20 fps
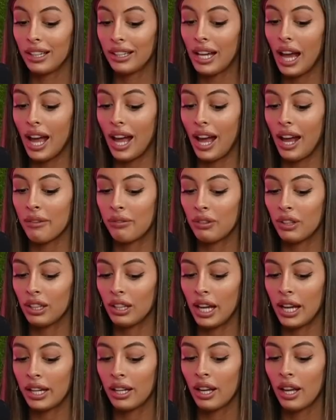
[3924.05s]
Yeah, I feel
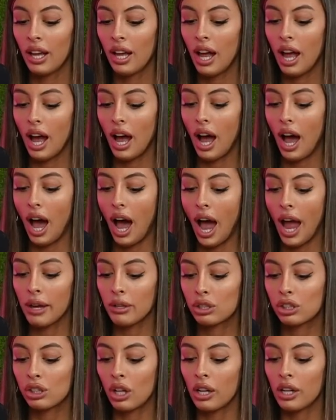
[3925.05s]
like I
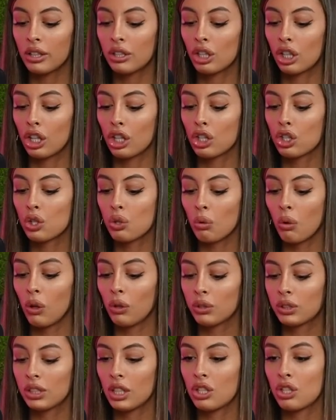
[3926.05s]
started to
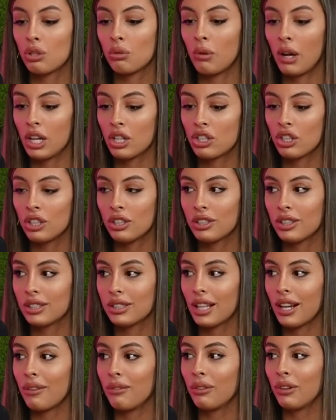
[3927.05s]
control situations
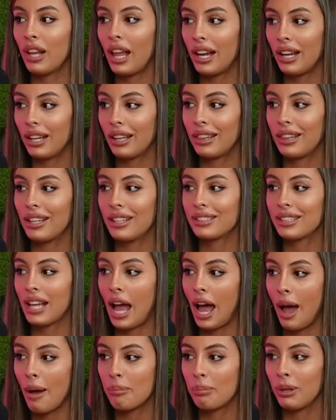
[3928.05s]
instead of letting things
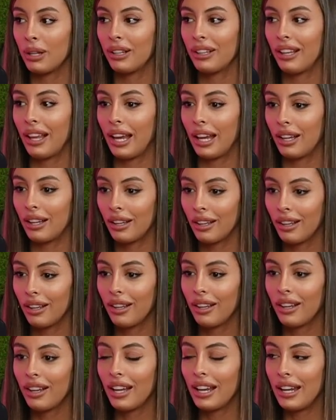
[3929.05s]
happen like
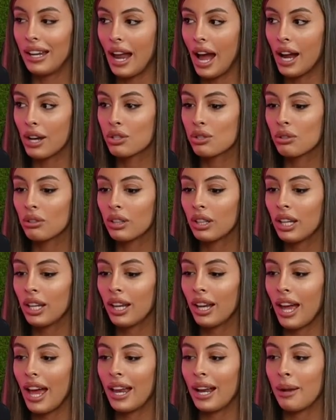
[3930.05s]

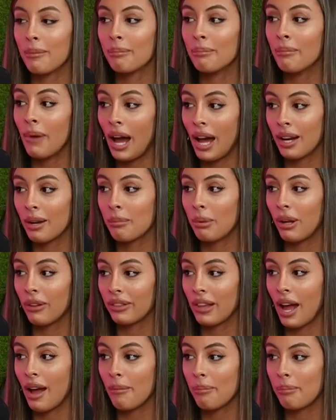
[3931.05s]
naturally, and I'm mad about
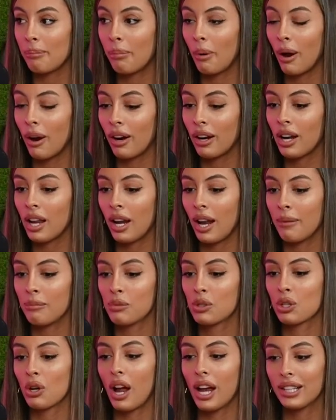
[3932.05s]
that part, and I'm
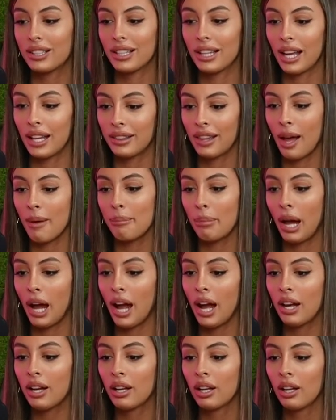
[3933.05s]
trying to get that
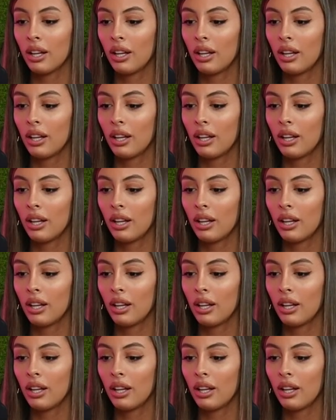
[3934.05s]
back.